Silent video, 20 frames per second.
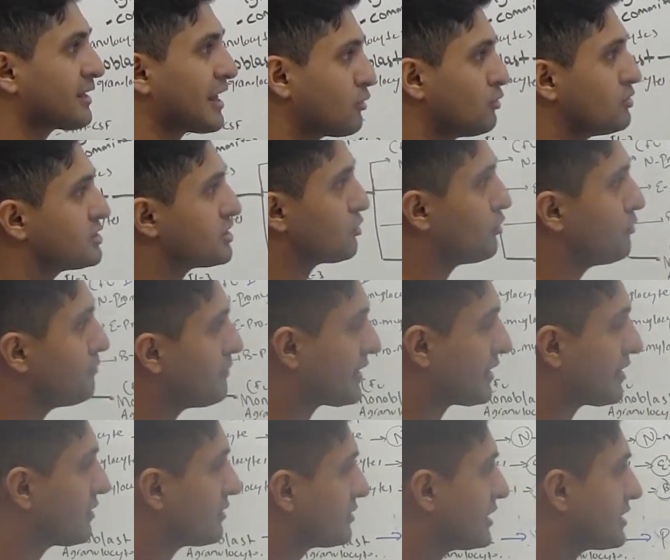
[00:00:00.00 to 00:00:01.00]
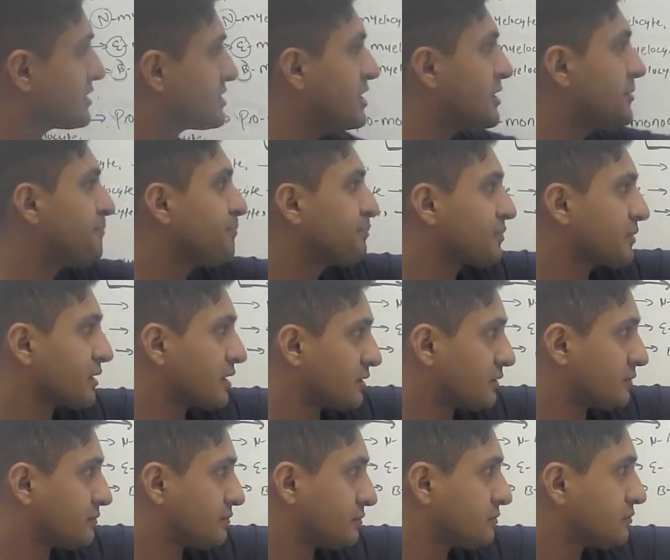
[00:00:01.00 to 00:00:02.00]
like we say we're making, let's say,
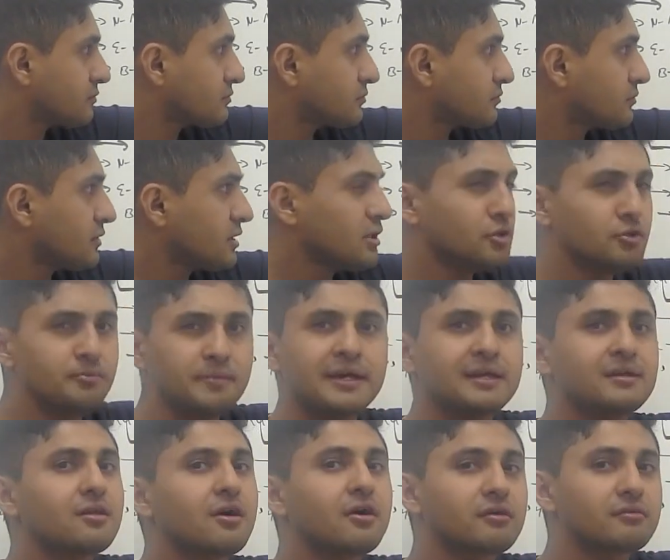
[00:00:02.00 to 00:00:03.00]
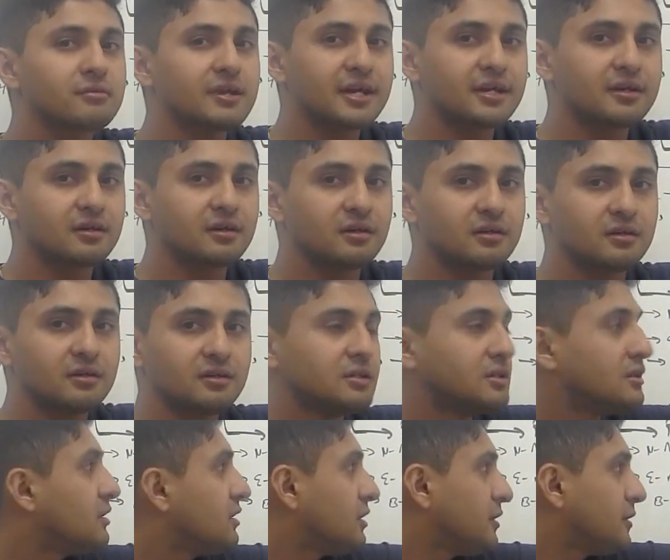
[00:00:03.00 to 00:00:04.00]
we're making a lot of like
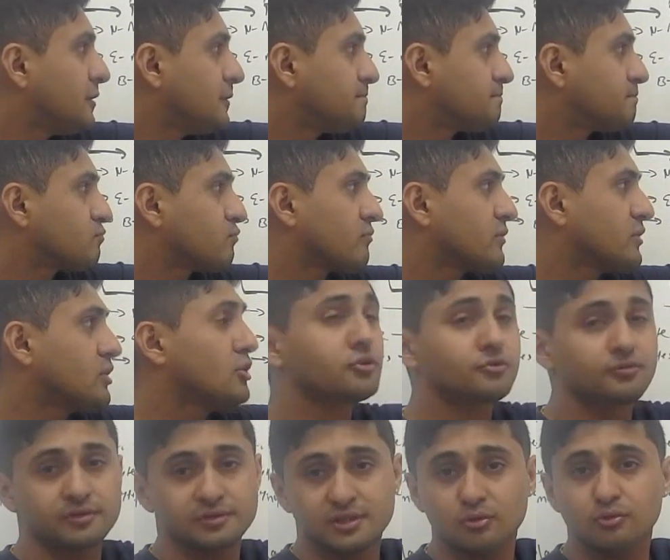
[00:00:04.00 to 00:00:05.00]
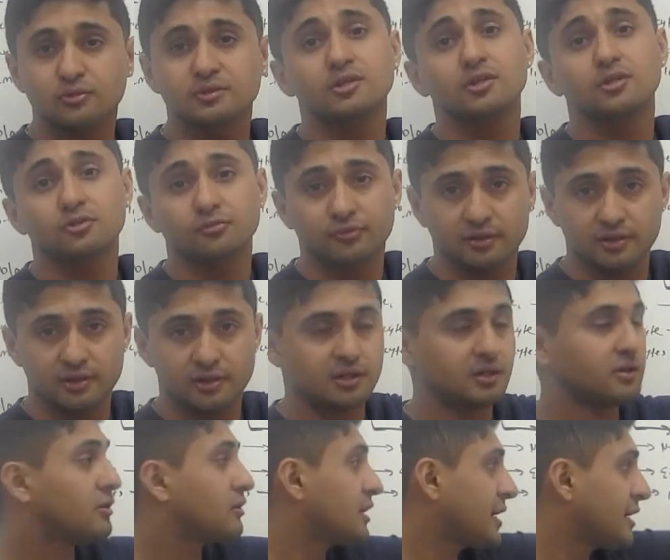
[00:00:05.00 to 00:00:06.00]
neutrophils, then we say
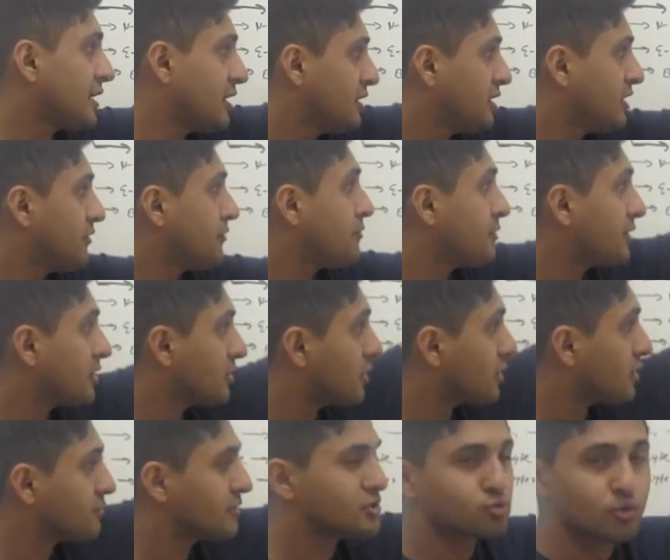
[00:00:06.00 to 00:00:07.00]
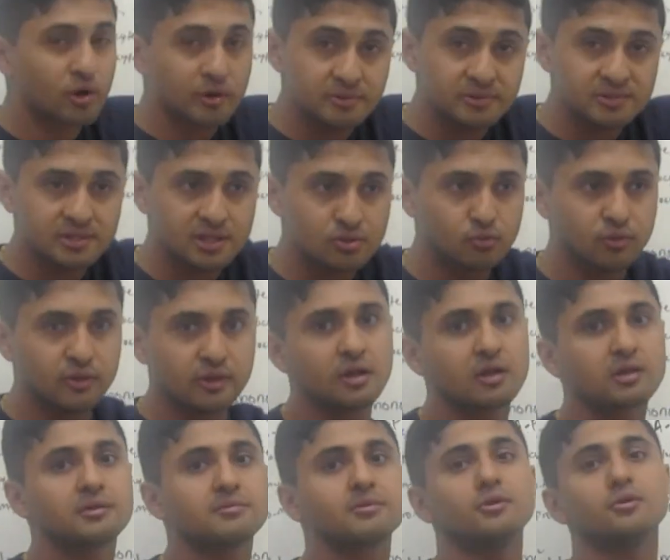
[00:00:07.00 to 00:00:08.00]
neutrophilia, or like if you make a lot of these white blood cells, we
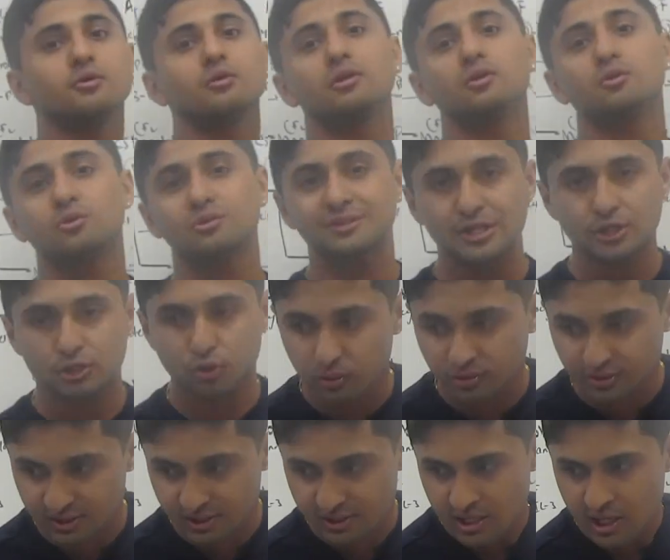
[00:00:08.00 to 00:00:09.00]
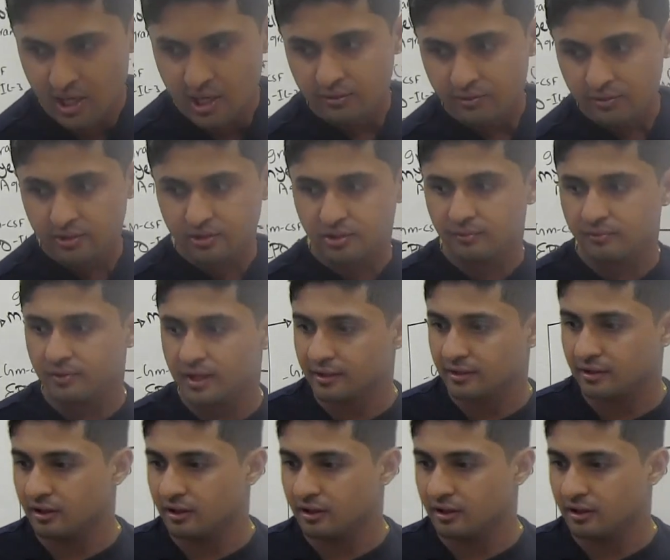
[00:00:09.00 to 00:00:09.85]
call them leukocytosis. These are some of like